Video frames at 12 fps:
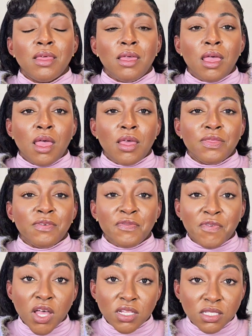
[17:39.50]
the
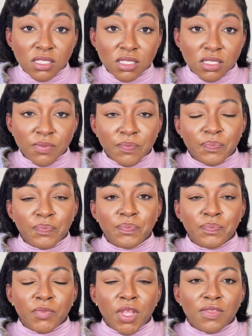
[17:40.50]
funds,
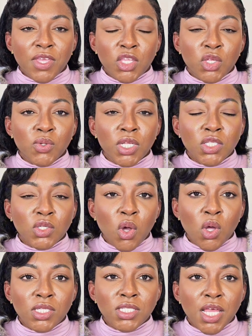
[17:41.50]
then you need to
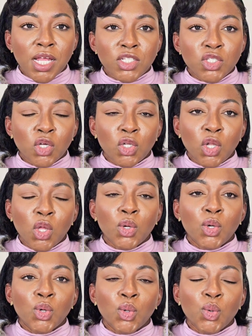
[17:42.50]
contact your
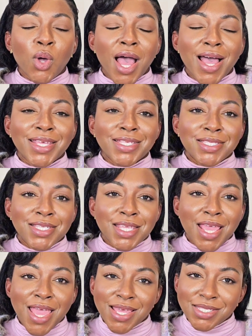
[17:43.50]
local
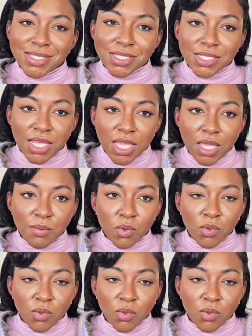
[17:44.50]
ICS team,